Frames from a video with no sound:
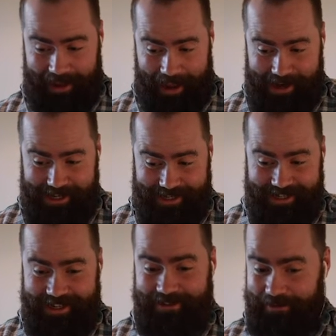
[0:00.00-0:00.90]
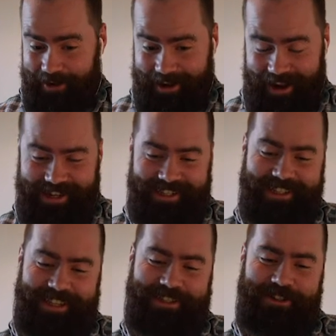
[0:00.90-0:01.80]
Occasionally, very occasionally,
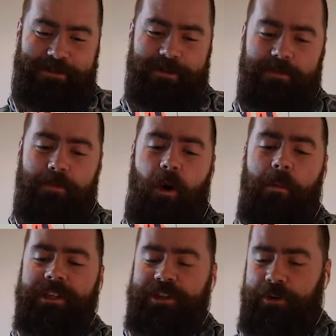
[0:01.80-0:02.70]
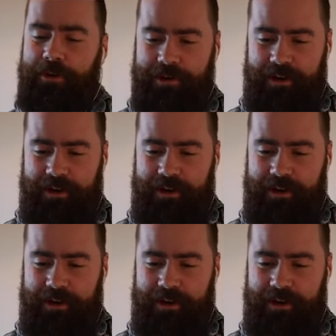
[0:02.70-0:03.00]
that's true, but almost all creative